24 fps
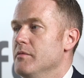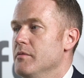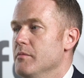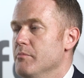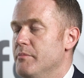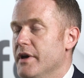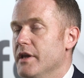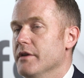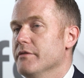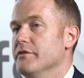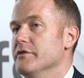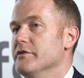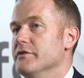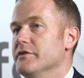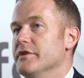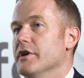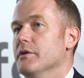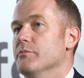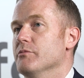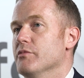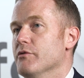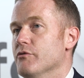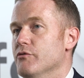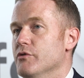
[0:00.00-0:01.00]
benefits in
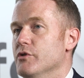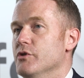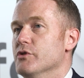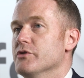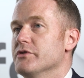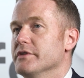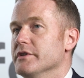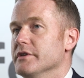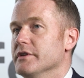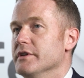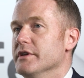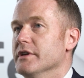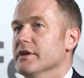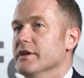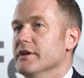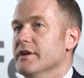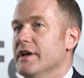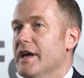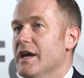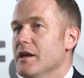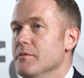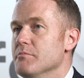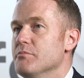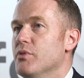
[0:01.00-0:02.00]
terms of reducing
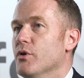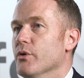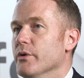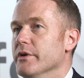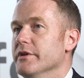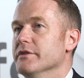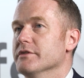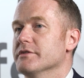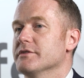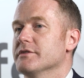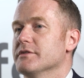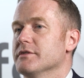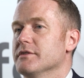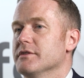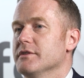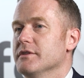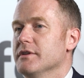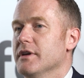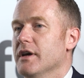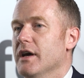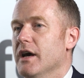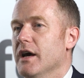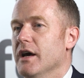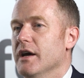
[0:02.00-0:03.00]
endpoints,
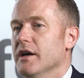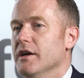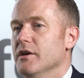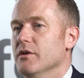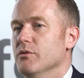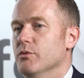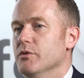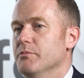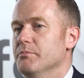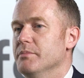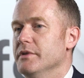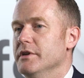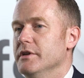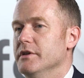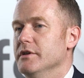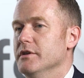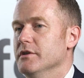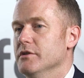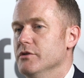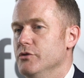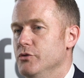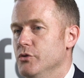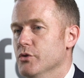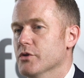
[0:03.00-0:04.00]
uh, would be
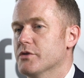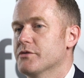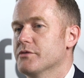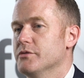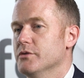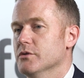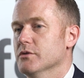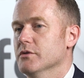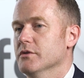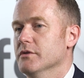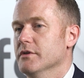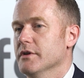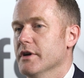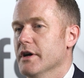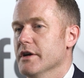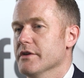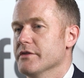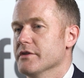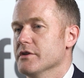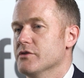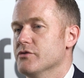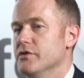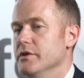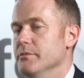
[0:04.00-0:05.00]
useful
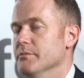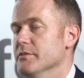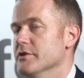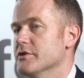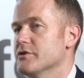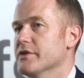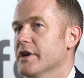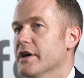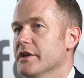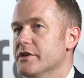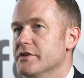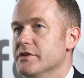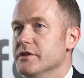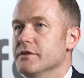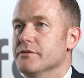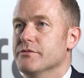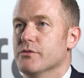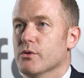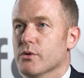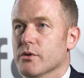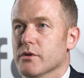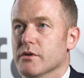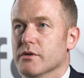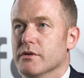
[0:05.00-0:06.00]
as a treatment strategy
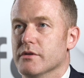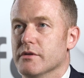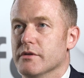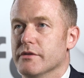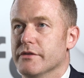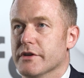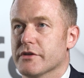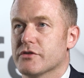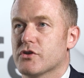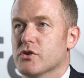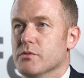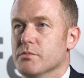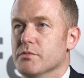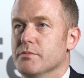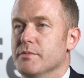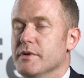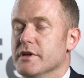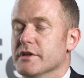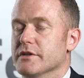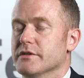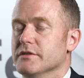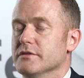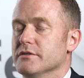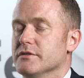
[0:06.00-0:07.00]
for this group of
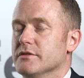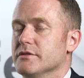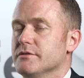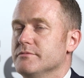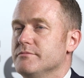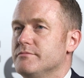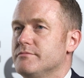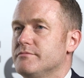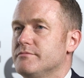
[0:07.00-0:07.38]
patients.